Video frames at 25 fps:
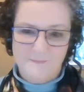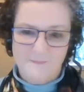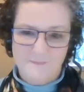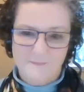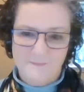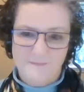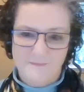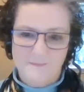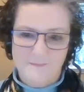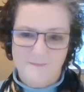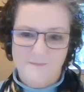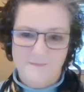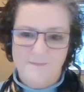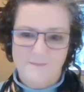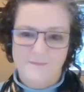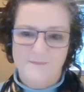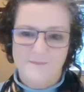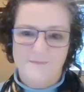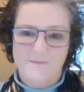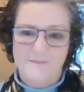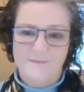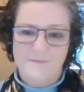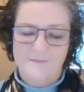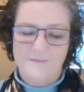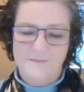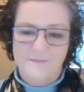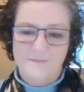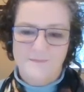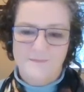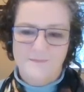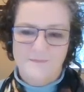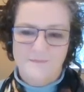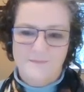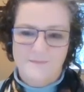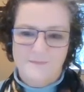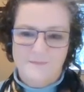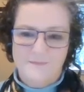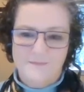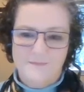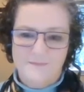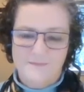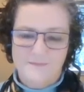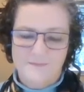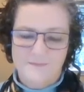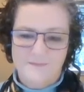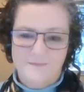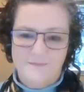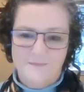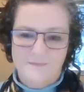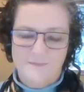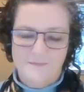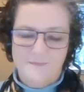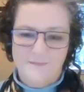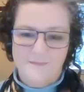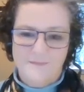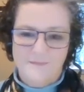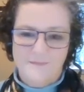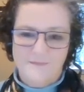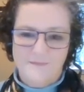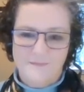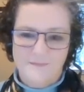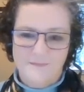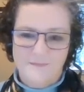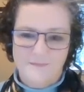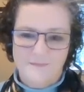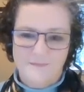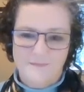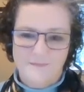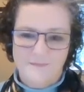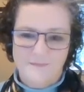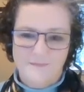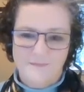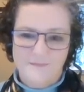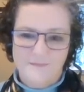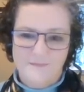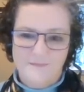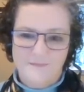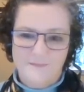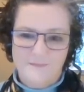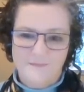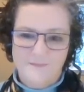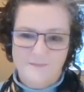(silent)